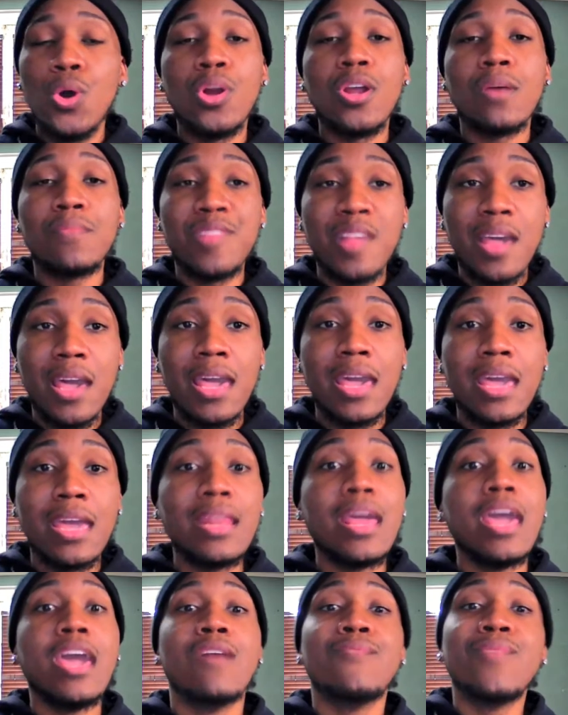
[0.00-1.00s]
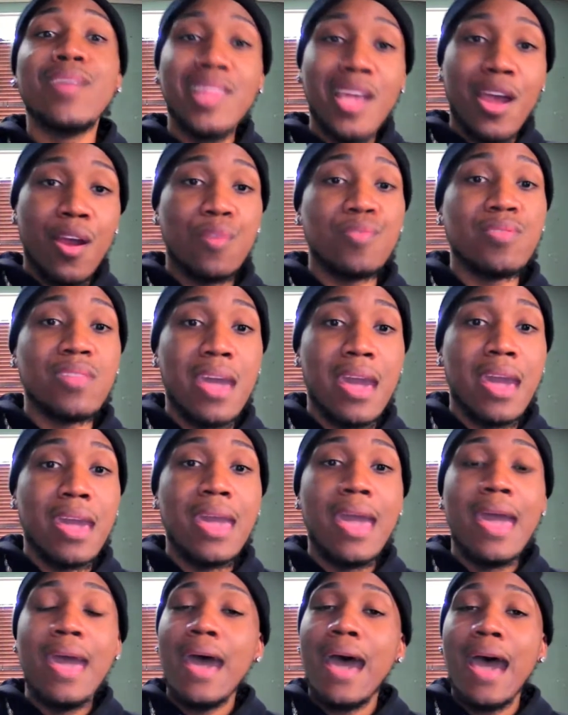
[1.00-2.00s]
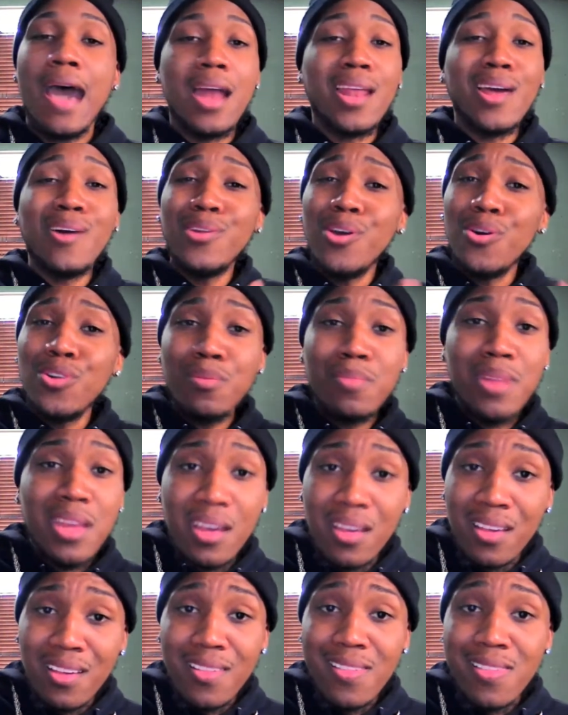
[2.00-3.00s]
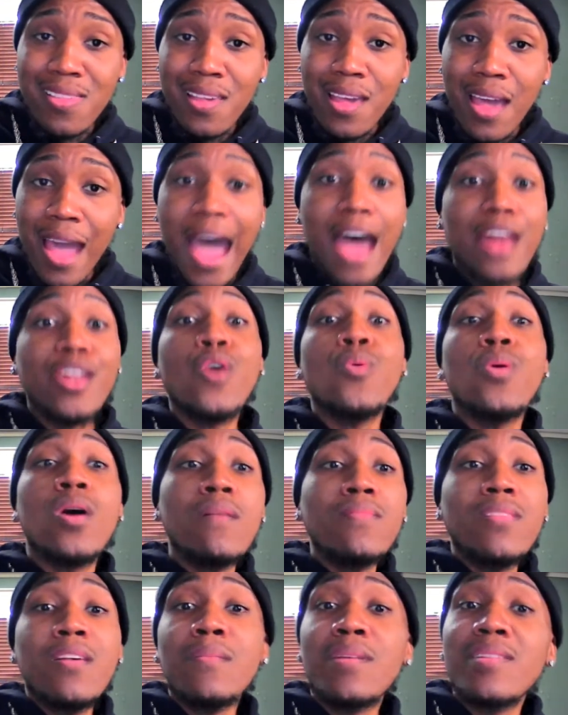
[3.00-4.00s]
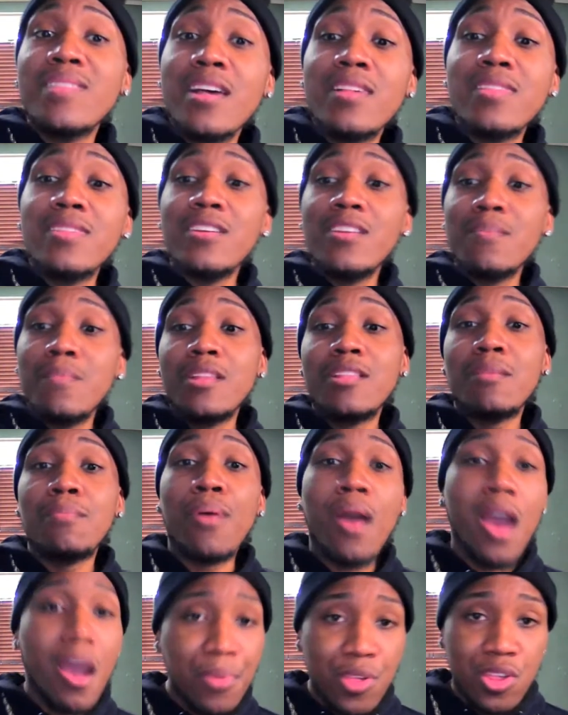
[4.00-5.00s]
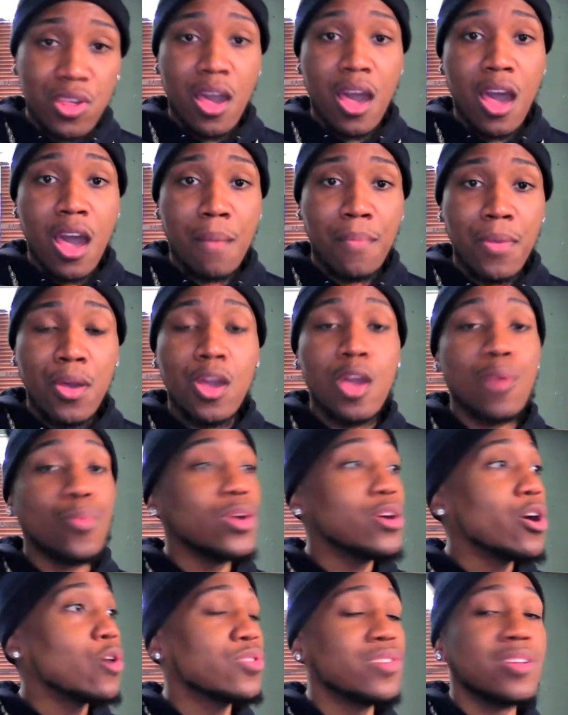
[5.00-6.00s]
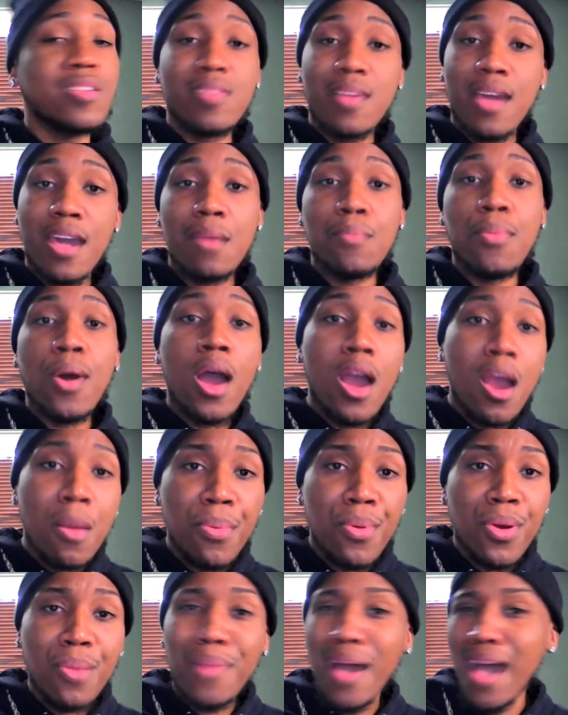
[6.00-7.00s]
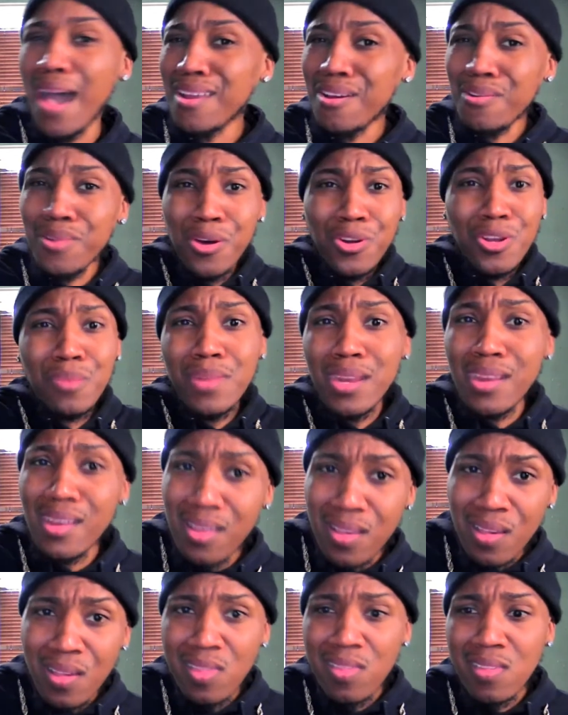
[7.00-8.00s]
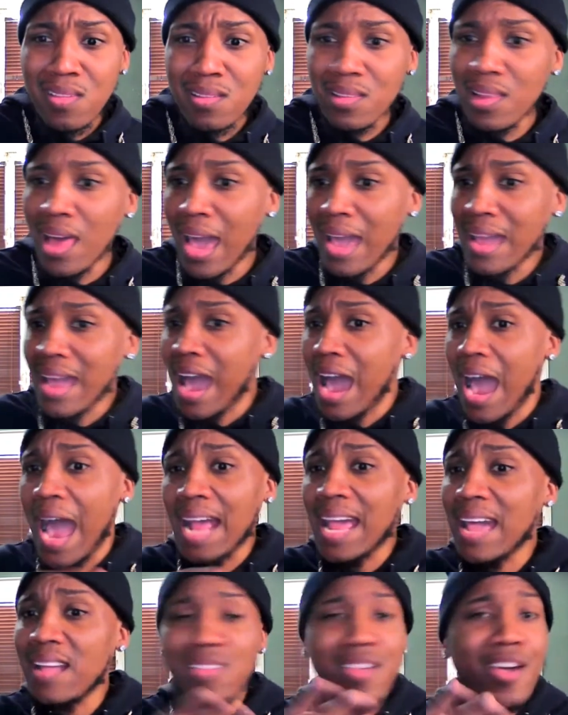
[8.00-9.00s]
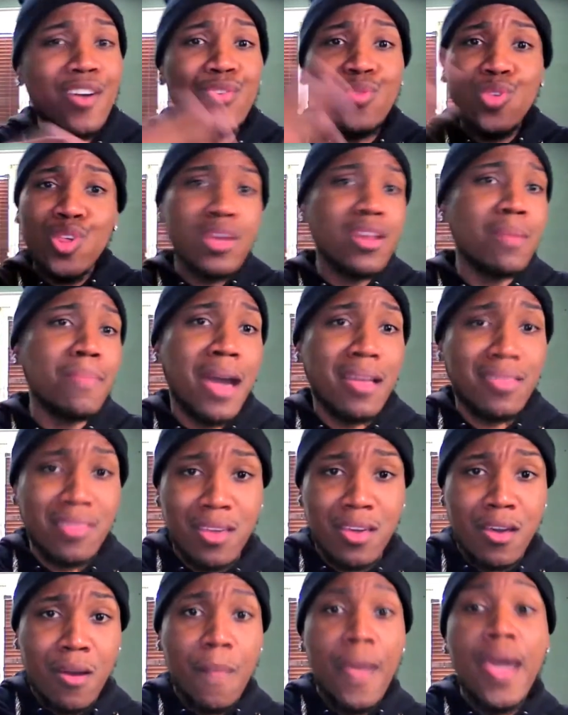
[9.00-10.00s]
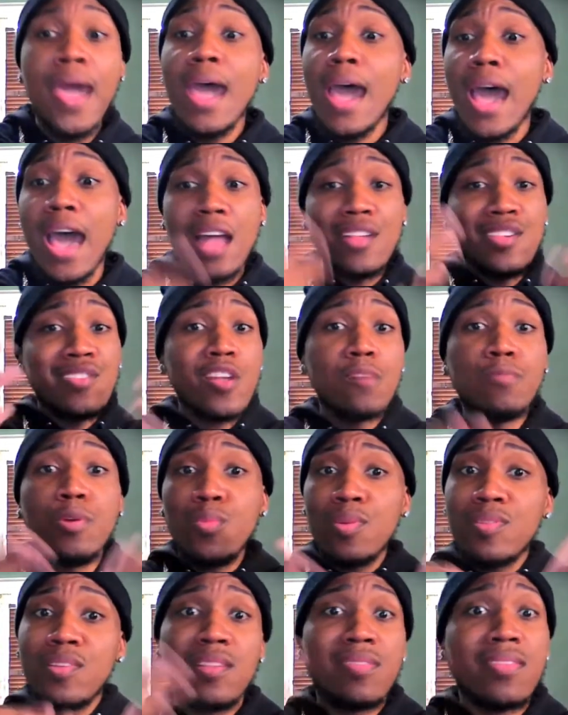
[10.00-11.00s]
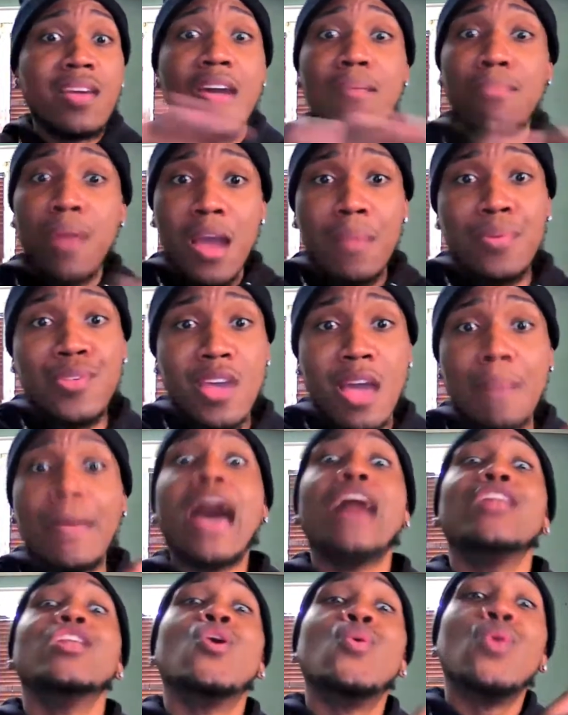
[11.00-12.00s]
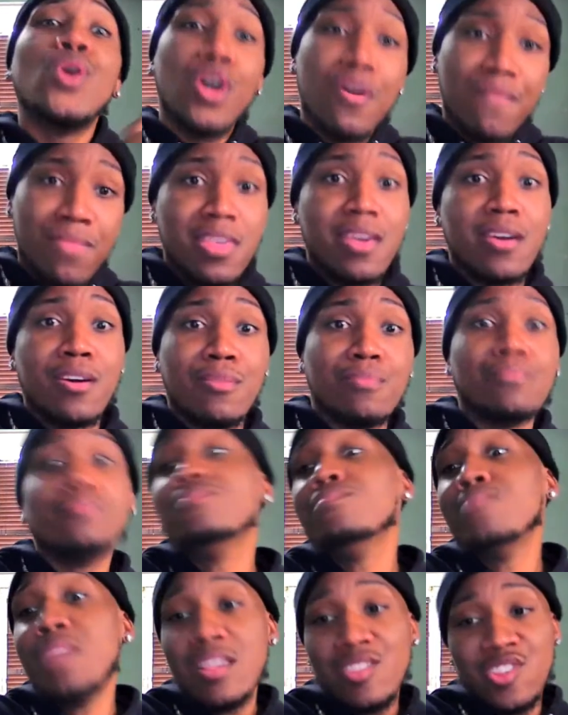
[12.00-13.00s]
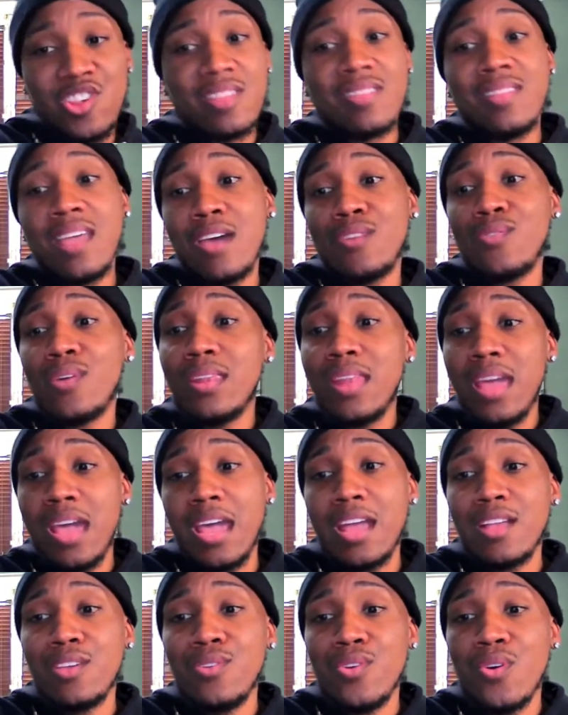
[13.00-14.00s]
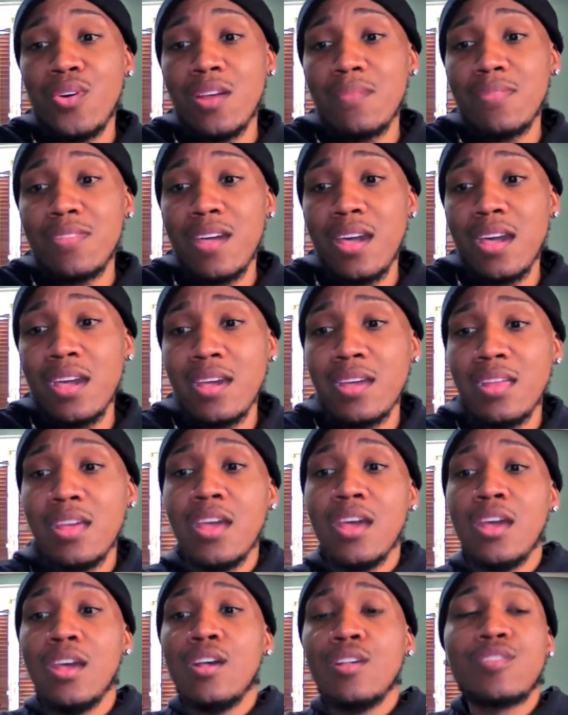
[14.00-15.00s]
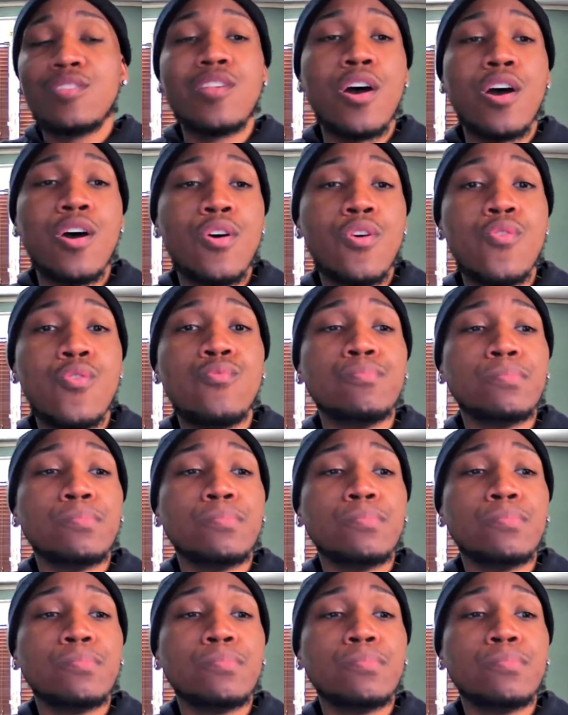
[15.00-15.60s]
saying, every Thursday. I don't know them niggas. I know of them because I see them at the barbershop and we go to the same barber, but I don't know them niggas. Like, I, I can't tell you shit about them. I just know we went to the same barbershop. I know of them. That's just that on that. You know what I'm saying? So